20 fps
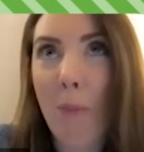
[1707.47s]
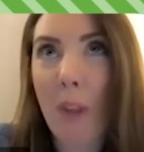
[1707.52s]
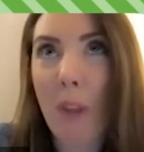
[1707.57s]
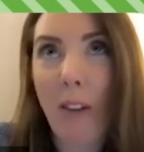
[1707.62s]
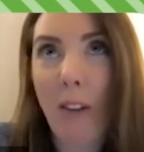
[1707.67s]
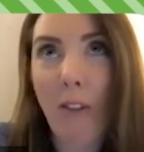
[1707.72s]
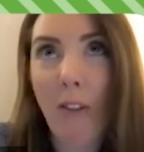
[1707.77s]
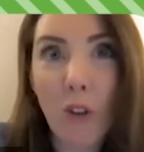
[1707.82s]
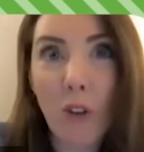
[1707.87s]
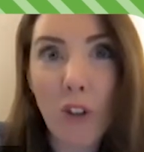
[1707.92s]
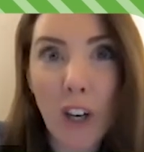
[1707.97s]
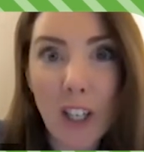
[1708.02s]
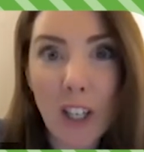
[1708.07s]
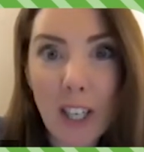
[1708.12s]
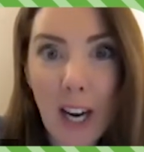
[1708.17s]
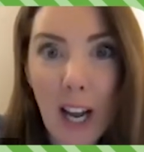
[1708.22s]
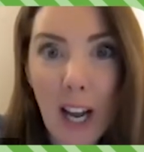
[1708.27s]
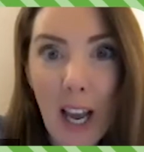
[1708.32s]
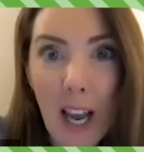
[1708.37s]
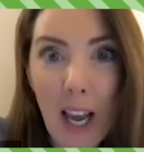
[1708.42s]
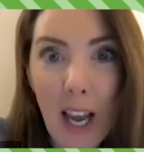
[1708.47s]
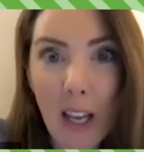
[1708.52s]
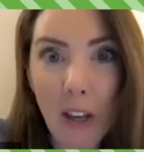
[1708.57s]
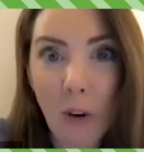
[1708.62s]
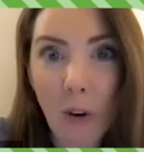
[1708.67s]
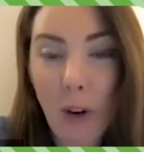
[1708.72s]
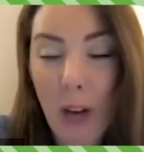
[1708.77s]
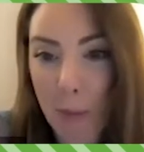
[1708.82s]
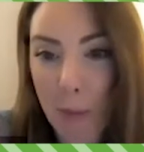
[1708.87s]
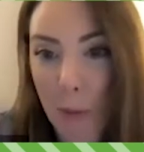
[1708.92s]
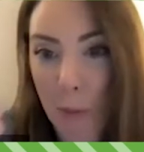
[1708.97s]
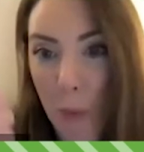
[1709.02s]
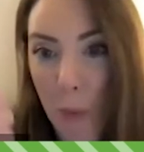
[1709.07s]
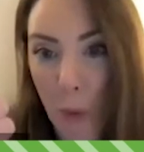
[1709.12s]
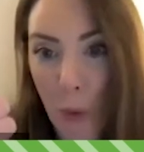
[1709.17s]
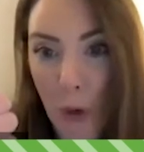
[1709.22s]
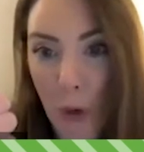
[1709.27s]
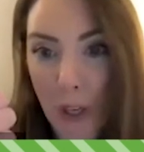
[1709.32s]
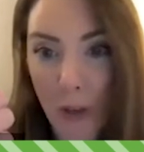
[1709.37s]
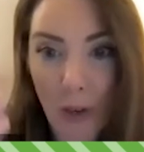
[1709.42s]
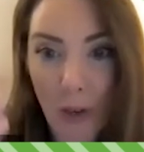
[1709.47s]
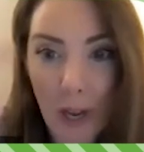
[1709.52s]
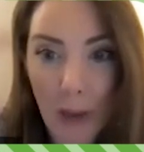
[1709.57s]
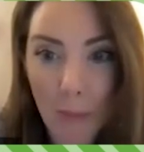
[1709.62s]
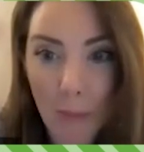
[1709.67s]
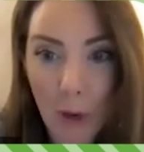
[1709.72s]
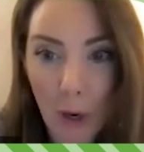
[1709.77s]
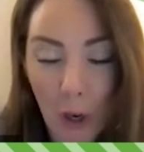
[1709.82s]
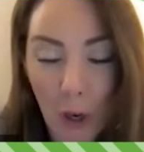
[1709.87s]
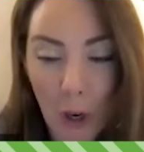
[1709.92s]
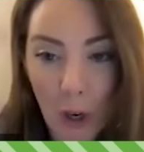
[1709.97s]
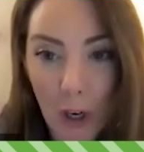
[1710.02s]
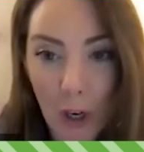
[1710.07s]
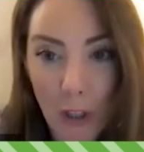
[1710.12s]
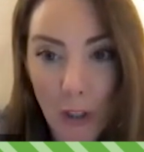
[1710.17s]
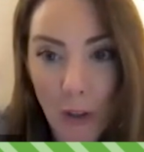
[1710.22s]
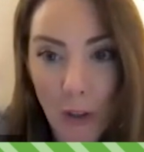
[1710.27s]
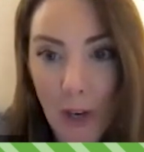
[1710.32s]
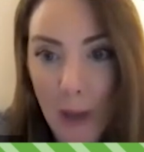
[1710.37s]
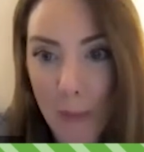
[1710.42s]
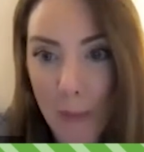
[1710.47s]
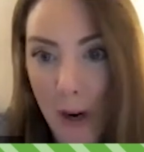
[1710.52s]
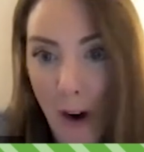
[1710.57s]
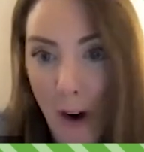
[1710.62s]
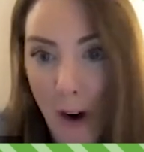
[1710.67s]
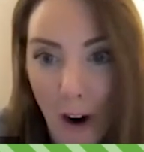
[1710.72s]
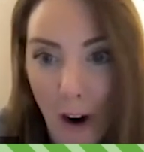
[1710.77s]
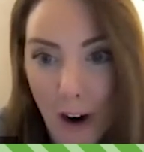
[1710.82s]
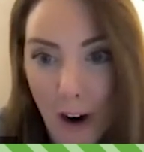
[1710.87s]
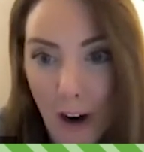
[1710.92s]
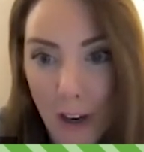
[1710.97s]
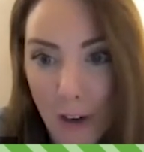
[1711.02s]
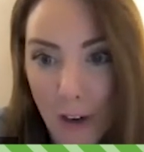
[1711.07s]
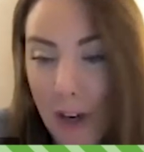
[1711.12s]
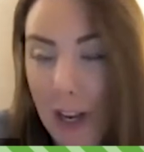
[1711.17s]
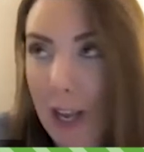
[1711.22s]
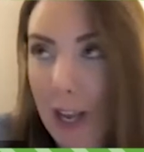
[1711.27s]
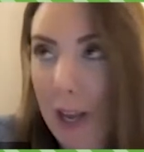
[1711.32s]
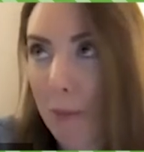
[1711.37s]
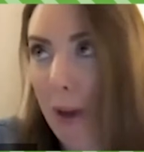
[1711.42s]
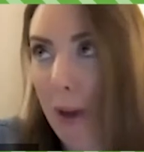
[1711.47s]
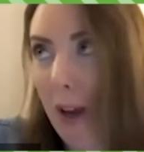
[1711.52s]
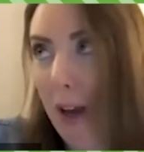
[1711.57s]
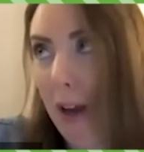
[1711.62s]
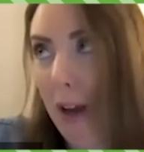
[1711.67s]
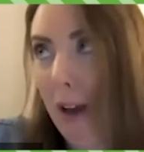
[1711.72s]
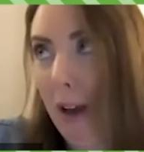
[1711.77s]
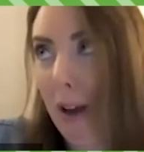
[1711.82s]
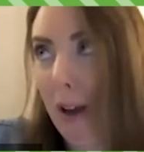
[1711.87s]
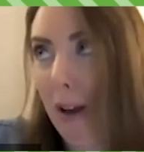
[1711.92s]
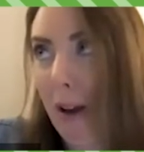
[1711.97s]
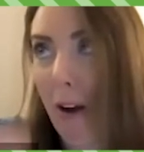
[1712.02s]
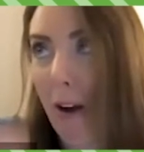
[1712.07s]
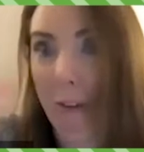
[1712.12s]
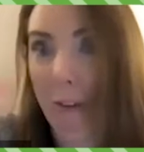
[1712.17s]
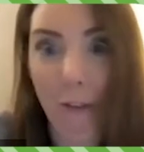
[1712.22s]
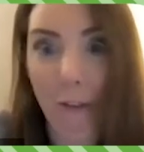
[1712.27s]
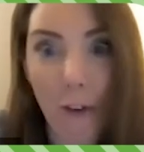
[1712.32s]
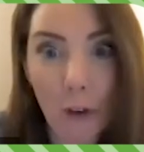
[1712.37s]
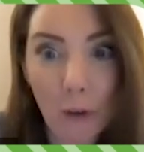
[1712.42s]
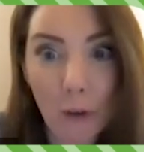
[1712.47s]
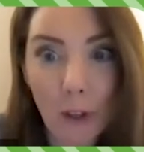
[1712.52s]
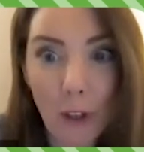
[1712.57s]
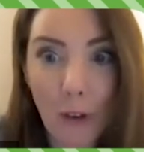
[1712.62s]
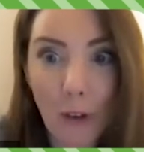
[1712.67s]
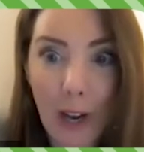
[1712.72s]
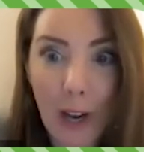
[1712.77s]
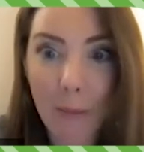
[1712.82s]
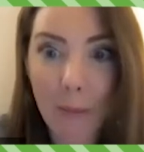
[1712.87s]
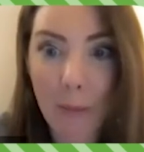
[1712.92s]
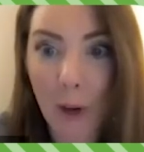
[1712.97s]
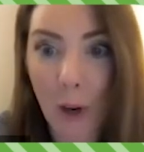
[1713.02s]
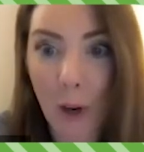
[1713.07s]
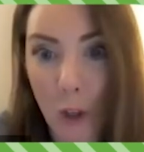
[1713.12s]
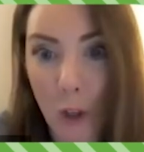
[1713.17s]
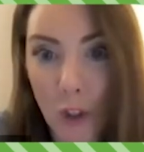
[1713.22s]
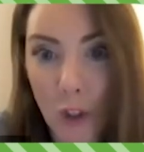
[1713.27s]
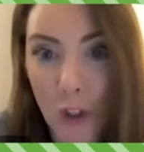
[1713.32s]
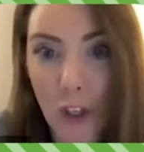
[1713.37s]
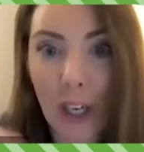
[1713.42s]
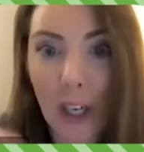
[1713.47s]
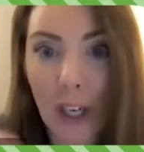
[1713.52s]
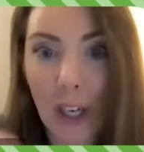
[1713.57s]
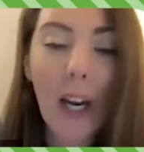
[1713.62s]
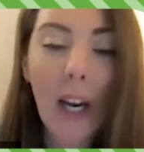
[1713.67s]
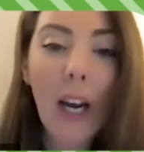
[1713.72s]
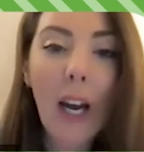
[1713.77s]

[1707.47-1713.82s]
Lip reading: if you start at A, you name a boy, you name a girl, you name a car, you name a fruit, you name a country.